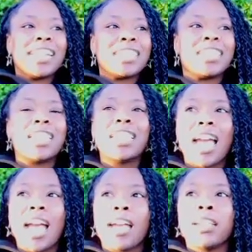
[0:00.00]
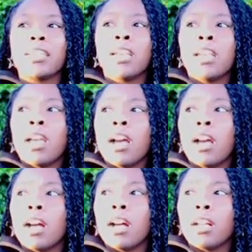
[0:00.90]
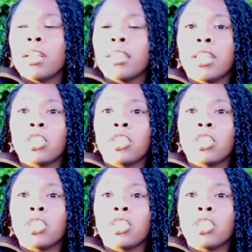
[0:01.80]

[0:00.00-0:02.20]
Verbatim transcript: and dion uh,